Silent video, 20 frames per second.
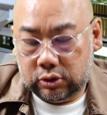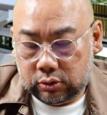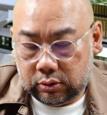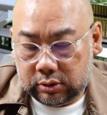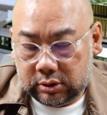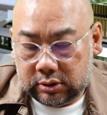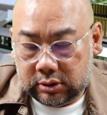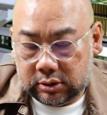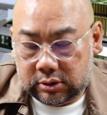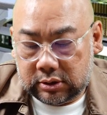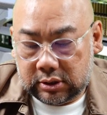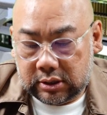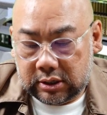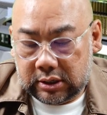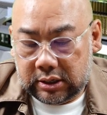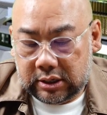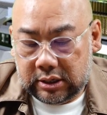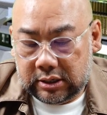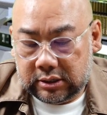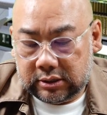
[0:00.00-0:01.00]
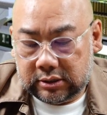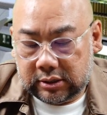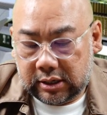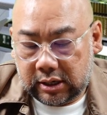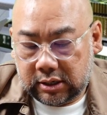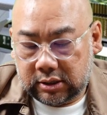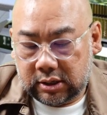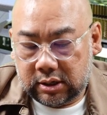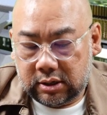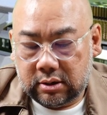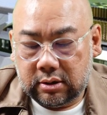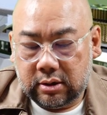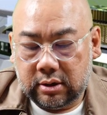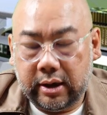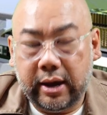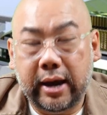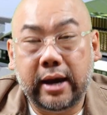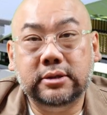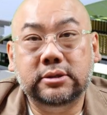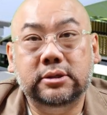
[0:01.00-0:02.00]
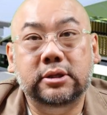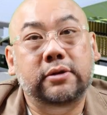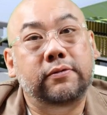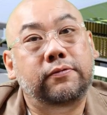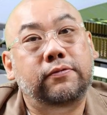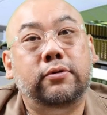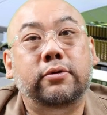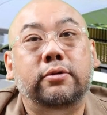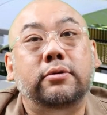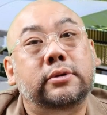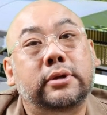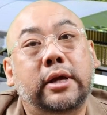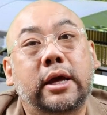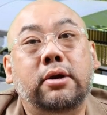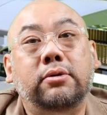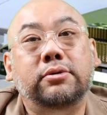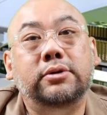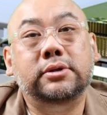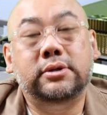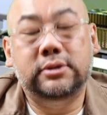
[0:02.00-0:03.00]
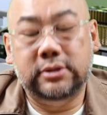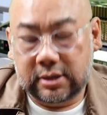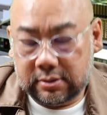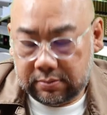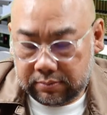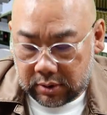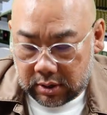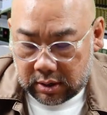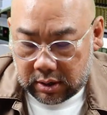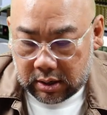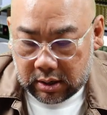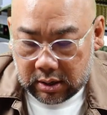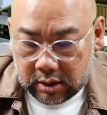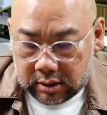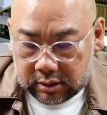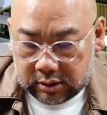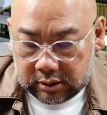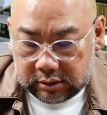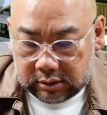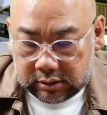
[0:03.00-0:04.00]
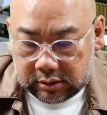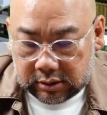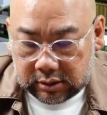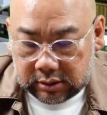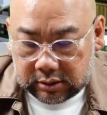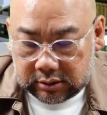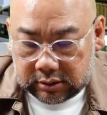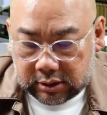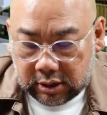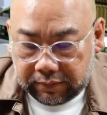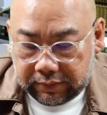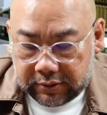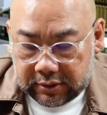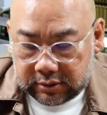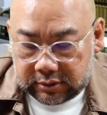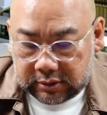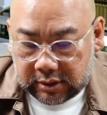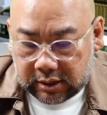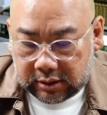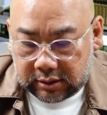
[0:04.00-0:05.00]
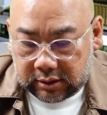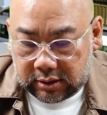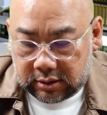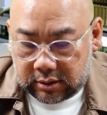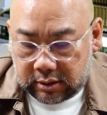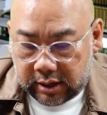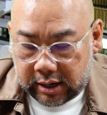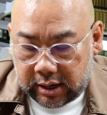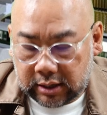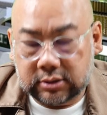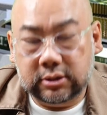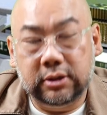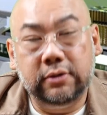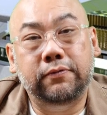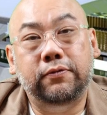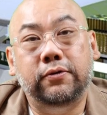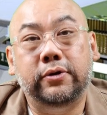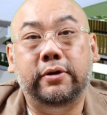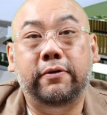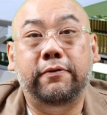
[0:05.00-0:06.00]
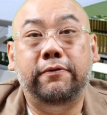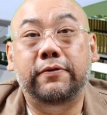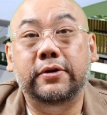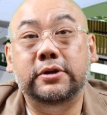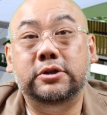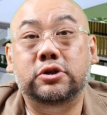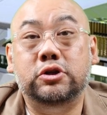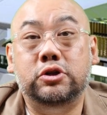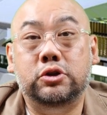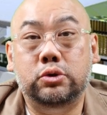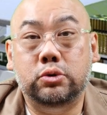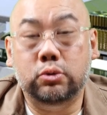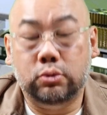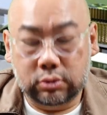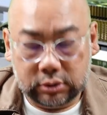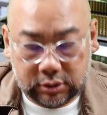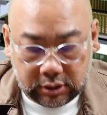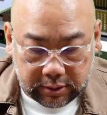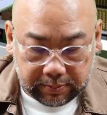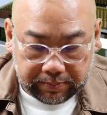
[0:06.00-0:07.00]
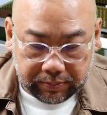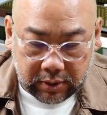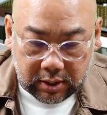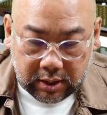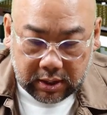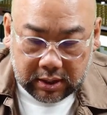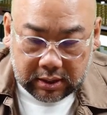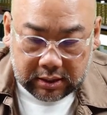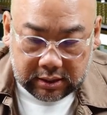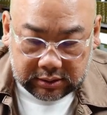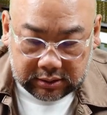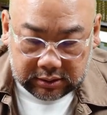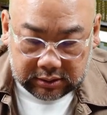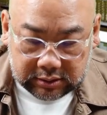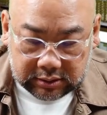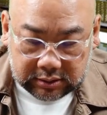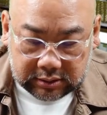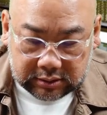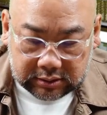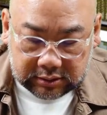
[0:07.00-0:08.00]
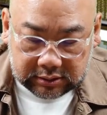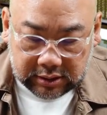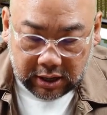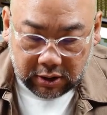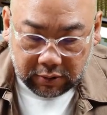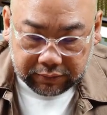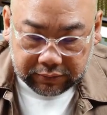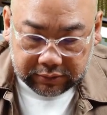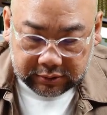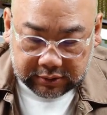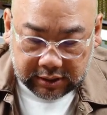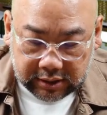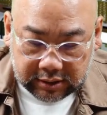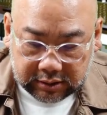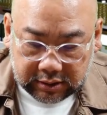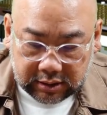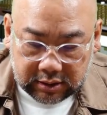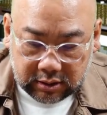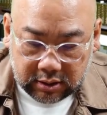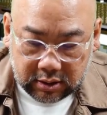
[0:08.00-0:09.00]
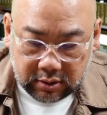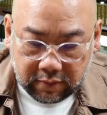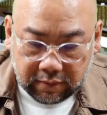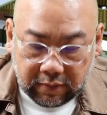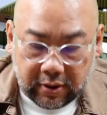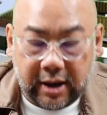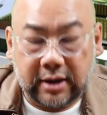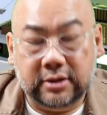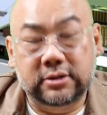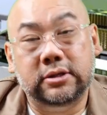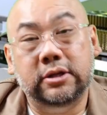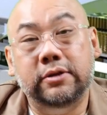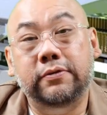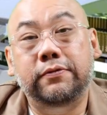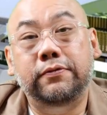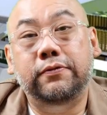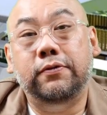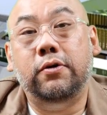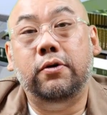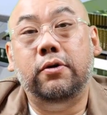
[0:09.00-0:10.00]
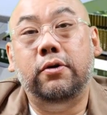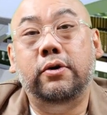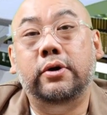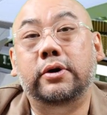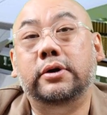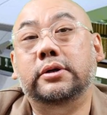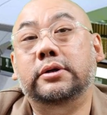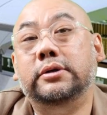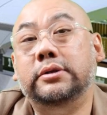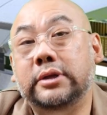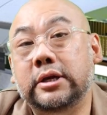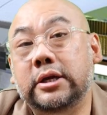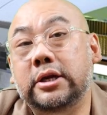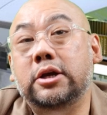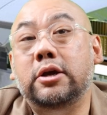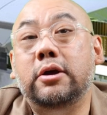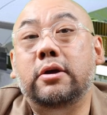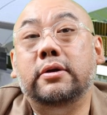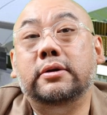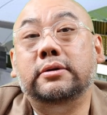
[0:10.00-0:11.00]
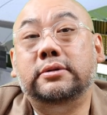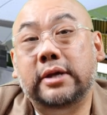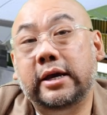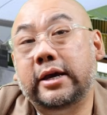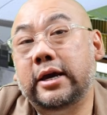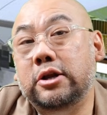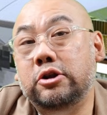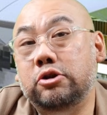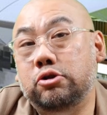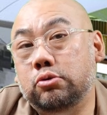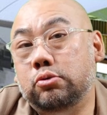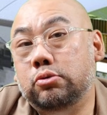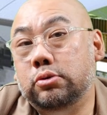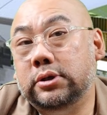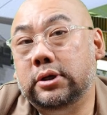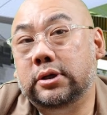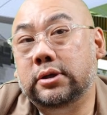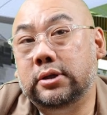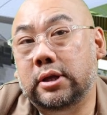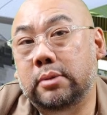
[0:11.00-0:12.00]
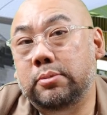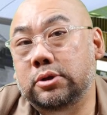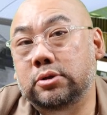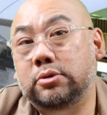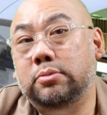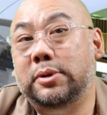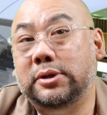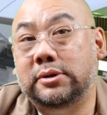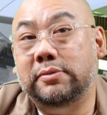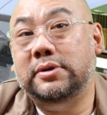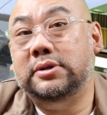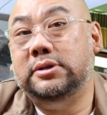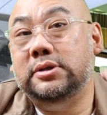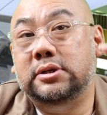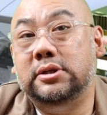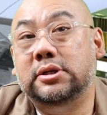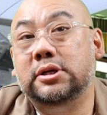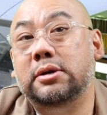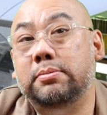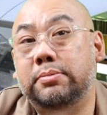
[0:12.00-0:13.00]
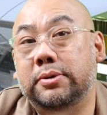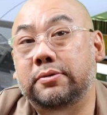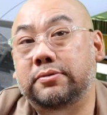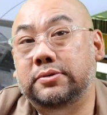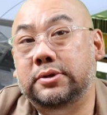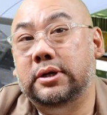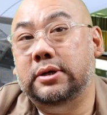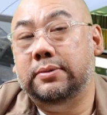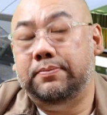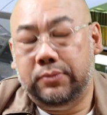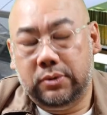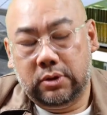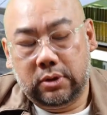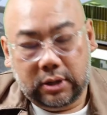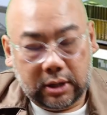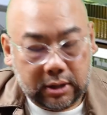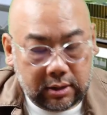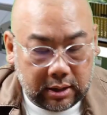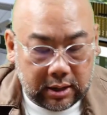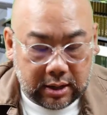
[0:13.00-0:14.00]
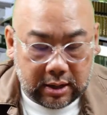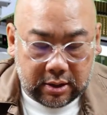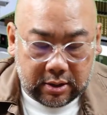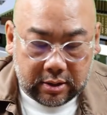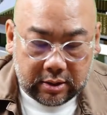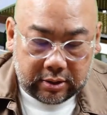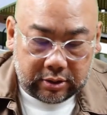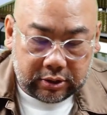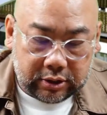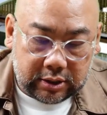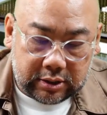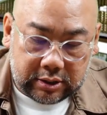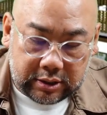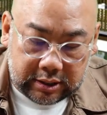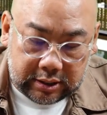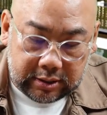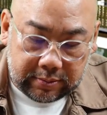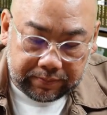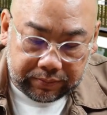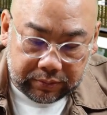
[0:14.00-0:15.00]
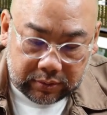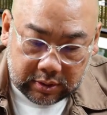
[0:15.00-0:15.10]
So this is in the east sector, excellent for the eldest son. This is in the southeast sector, excellent for the first daughter. This is in the south sector, excellent for the second daughter. That means you must have a sister above her. Okay. Thirdly,